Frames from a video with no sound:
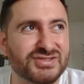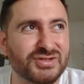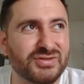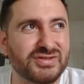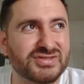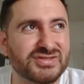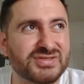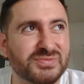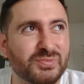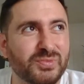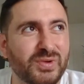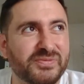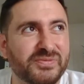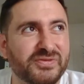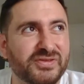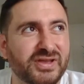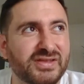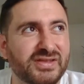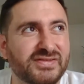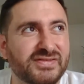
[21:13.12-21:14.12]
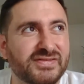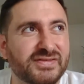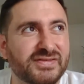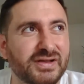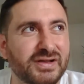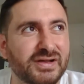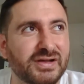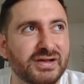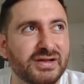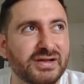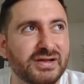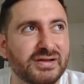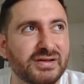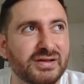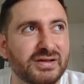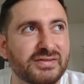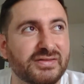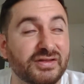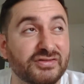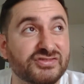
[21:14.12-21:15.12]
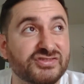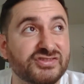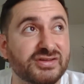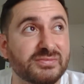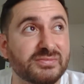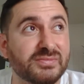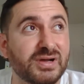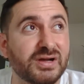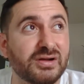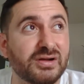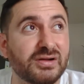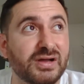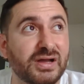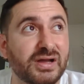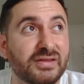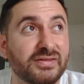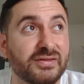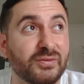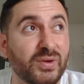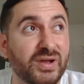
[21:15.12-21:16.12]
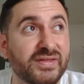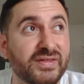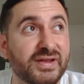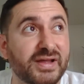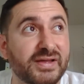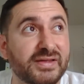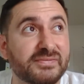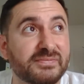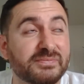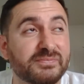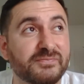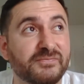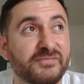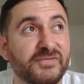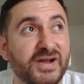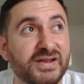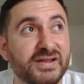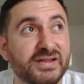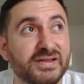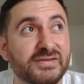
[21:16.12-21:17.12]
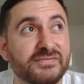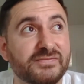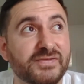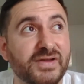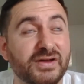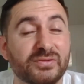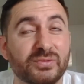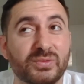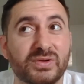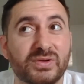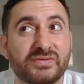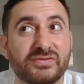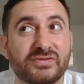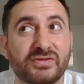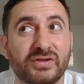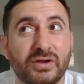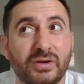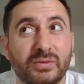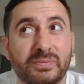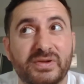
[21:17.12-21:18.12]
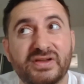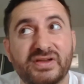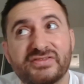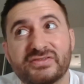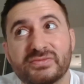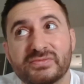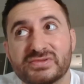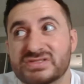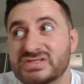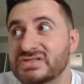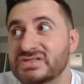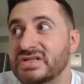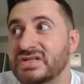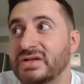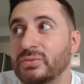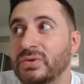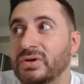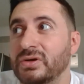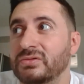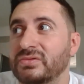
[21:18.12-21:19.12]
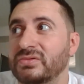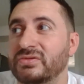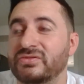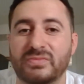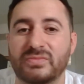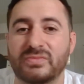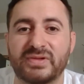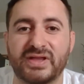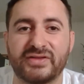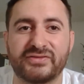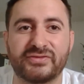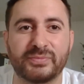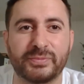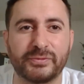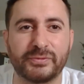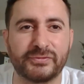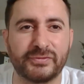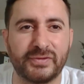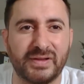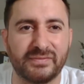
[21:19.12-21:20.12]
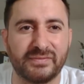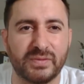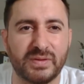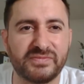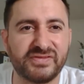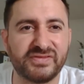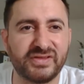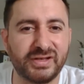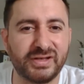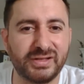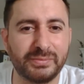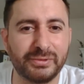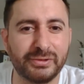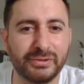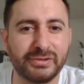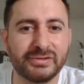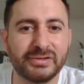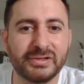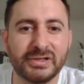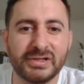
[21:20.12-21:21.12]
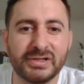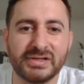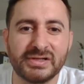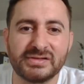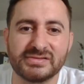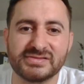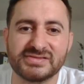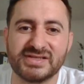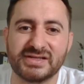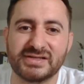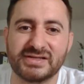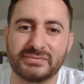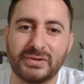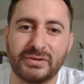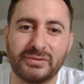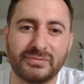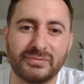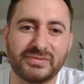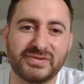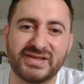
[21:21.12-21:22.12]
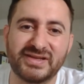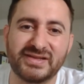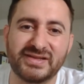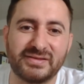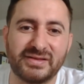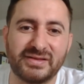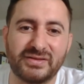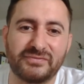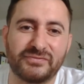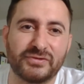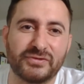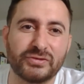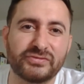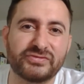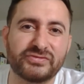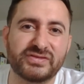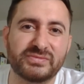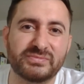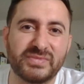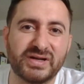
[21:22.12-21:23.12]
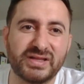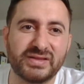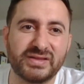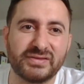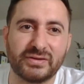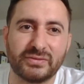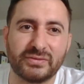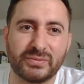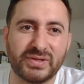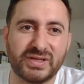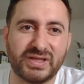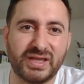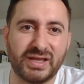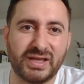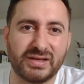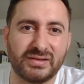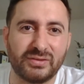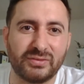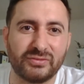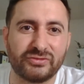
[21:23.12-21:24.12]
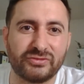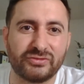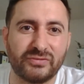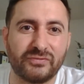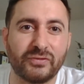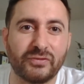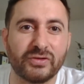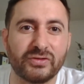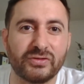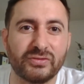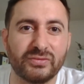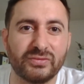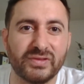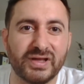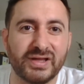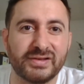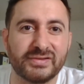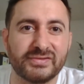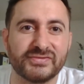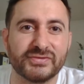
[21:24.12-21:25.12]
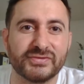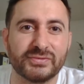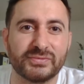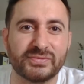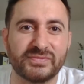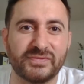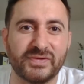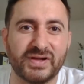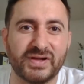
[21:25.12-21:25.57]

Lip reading: so there's some websites, there's some the way that I finally found one to help customers, because like, well, we're not supposed to have a website anymore. It's like, no, we need it. If you're losing money there, we can't also afford to do that. So